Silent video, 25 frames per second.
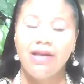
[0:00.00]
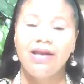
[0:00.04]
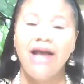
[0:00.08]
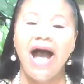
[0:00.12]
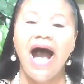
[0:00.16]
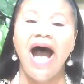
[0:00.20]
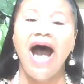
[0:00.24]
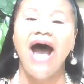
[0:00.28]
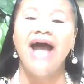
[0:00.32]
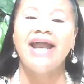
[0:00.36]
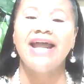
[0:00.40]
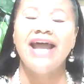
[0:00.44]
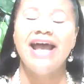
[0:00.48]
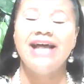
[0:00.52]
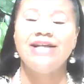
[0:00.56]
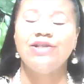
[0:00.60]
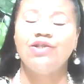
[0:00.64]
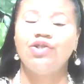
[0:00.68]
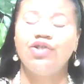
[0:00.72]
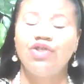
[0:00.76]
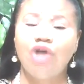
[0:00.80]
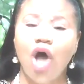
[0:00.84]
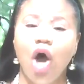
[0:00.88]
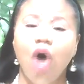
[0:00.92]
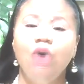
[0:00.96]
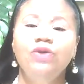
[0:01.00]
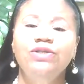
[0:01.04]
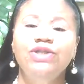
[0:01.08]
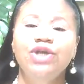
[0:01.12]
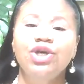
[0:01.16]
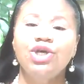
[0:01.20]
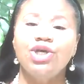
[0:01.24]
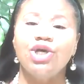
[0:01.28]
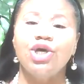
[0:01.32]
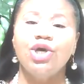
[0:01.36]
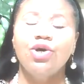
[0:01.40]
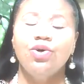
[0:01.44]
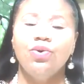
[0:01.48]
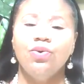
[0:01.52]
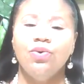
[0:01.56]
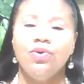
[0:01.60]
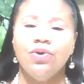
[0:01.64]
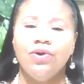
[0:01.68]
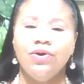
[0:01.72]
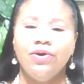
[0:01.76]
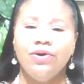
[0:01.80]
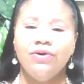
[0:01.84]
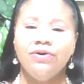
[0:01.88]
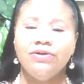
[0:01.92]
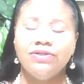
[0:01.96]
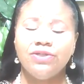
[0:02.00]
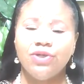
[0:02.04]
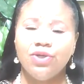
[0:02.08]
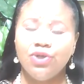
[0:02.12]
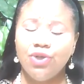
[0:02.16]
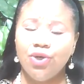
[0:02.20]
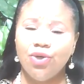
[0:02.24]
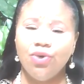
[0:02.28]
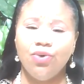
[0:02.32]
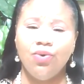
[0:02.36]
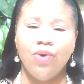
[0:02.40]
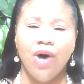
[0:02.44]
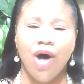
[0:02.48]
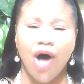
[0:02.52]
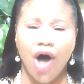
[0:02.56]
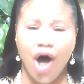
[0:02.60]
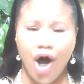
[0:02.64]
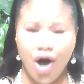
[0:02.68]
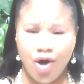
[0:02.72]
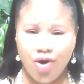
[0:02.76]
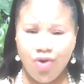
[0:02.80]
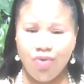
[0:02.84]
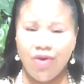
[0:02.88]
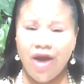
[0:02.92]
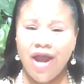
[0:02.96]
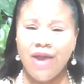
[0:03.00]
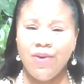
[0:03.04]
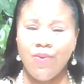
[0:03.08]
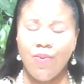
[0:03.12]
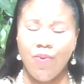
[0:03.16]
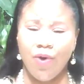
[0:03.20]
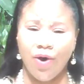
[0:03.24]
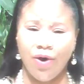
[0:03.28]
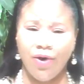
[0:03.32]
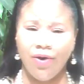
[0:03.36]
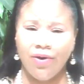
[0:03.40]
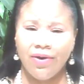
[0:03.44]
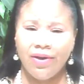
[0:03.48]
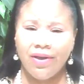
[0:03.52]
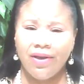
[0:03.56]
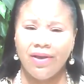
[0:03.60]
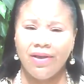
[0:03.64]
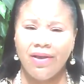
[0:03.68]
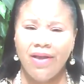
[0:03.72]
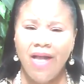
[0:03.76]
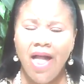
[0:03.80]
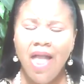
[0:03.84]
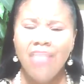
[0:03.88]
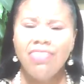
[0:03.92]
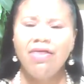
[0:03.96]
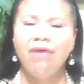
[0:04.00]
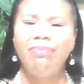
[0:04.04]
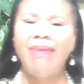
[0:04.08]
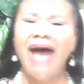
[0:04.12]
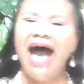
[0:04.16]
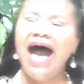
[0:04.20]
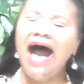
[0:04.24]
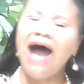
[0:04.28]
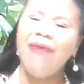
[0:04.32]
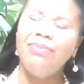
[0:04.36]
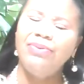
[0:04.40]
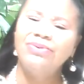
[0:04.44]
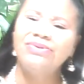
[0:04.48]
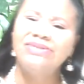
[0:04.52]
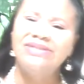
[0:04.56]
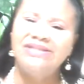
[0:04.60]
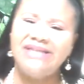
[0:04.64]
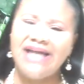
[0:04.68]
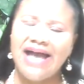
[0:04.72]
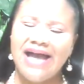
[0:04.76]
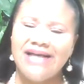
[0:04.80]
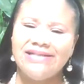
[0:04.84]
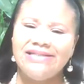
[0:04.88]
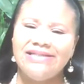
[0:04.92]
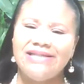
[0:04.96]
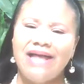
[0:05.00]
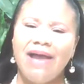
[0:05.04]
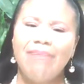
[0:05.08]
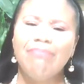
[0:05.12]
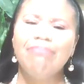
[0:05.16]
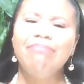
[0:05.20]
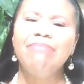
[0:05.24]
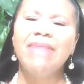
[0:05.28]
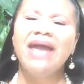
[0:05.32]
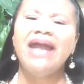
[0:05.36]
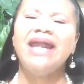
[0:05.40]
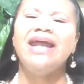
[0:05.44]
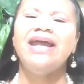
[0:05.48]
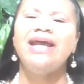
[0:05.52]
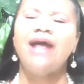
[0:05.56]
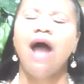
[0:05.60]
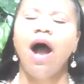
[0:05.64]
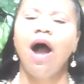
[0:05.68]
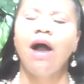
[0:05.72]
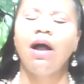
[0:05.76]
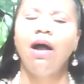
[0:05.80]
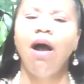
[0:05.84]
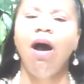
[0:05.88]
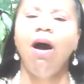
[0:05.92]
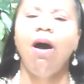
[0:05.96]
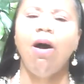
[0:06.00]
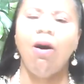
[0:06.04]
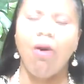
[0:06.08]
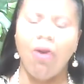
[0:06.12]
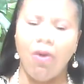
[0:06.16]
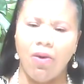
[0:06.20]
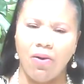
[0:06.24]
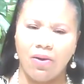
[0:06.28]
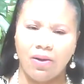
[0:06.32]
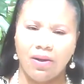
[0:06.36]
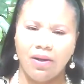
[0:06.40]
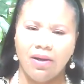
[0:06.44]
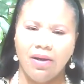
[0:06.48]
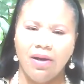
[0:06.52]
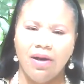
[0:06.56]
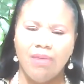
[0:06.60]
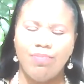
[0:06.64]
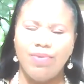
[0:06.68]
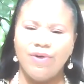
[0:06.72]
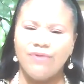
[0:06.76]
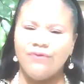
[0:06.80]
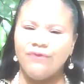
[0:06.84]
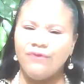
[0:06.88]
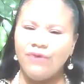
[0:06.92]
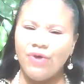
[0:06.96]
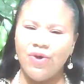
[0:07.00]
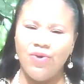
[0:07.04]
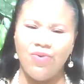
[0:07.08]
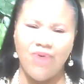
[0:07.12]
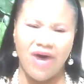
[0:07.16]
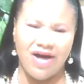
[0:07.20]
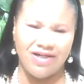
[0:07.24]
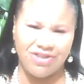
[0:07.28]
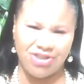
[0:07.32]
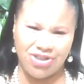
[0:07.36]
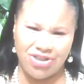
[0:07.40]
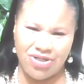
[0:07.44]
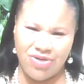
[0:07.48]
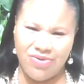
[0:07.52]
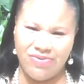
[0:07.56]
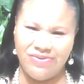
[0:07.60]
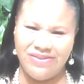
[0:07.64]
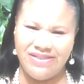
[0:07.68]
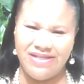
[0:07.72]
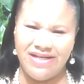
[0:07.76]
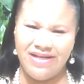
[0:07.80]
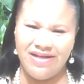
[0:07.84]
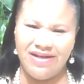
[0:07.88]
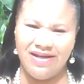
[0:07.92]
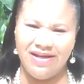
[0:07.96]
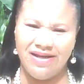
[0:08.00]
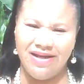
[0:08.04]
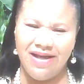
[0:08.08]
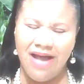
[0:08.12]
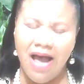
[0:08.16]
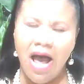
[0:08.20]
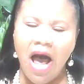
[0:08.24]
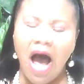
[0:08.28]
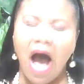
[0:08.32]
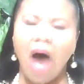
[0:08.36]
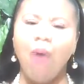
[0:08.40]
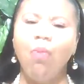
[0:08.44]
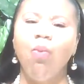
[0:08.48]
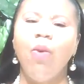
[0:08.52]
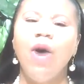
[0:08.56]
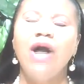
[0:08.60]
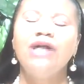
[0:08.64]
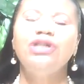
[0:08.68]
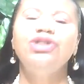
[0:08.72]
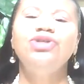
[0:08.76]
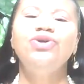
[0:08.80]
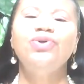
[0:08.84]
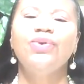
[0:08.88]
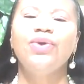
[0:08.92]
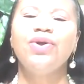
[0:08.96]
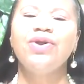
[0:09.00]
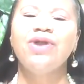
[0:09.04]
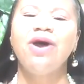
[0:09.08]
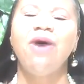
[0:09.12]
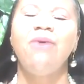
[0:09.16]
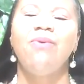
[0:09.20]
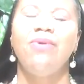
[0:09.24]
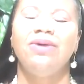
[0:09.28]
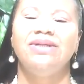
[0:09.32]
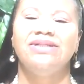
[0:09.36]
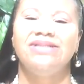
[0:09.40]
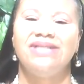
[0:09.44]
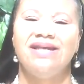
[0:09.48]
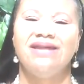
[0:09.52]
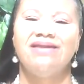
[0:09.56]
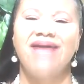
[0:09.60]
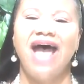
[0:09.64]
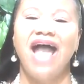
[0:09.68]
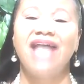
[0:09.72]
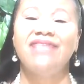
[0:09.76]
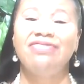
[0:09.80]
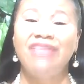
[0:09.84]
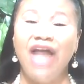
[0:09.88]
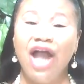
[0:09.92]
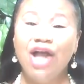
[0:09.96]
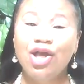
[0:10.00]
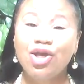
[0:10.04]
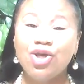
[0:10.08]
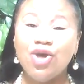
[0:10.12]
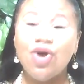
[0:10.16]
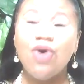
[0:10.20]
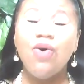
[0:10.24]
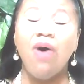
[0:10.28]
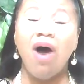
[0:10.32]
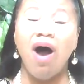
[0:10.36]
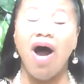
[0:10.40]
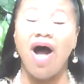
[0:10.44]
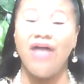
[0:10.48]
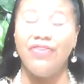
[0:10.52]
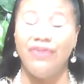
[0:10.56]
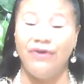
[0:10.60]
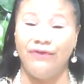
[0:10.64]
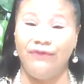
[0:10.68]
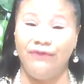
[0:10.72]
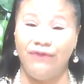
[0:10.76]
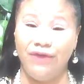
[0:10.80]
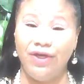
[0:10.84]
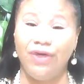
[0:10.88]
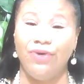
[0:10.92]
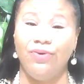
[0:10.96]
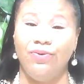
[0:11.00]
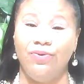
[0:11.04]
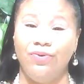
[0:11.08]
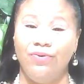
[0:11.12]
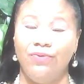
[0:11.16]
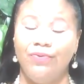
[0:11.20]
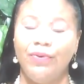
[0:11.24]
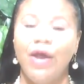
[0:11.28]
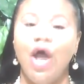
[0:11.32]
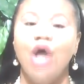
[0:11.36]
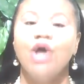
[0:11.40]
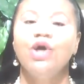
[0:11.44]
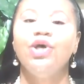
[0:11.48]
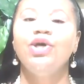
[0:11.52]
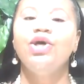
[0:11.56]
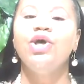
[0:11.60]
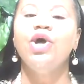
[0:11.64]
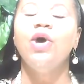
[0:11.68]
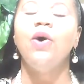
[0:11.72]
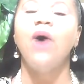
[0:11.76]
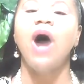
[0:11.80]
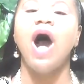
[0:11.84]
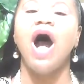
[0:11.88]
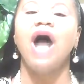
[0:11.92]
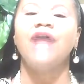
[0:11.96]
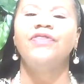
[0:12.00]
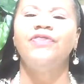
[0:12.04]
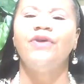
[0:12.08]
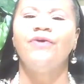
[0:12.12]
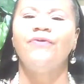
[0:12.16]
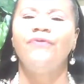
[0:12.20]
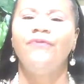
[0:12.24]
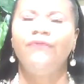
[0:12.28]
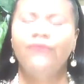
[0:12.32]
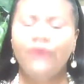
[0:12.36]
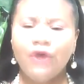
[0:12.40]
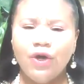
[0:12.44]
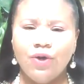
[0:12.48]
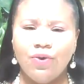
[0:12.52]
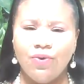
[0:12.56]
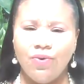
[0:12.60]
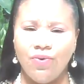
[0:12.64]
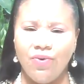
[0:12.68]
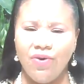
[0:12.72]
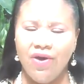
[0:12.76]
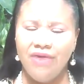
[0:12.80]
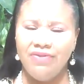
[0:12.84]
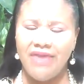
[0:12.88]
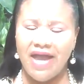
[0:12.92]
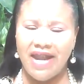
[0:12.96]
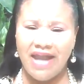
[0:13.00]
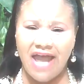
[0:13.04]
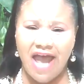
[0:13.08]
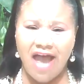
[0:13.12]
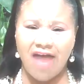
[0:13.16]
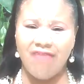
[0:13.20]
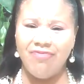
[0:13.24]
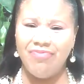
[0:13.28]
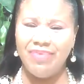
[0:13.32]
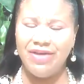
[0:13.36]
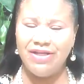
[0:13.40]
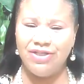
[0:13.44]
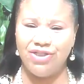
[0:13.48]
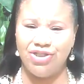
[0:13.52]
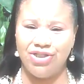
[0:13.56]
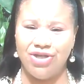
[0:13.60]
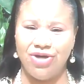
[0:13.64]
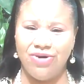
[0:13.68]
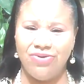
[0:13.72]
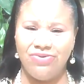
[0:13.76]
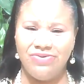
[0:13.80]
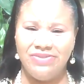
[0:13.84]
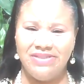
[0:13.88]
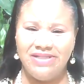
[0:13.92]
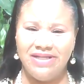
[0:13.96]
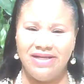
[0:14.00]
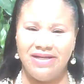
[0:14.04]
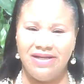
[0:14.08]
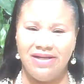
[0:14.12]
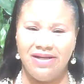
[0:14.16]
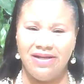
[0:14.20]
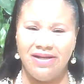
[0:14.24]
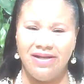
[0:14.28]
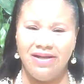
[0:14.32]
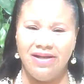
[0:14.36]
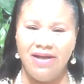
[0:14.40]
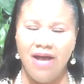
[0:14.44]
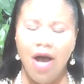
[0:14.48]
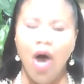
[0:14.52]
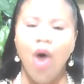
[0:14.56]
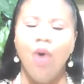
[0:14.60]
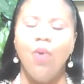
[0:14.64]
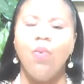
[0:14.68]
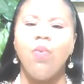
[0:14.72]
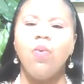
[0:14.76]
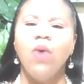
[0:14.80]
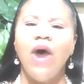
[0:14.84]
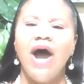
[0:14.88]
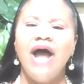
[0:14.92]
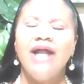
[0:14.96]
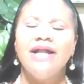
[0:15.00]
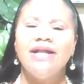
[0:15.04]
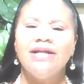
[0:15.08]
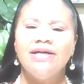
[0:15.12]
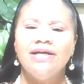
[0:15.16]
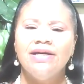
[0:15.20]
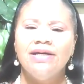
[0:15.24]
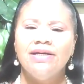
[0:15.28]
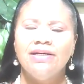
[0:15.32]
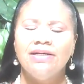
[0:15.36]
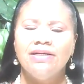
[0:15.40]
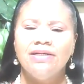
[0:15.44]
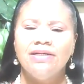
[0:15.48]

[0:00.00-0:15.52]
God has chosen you to do a great work. The Bible says that many are called, but few are chosen. I want you to know on tonight that you are the few. You are the few that have been chosen. What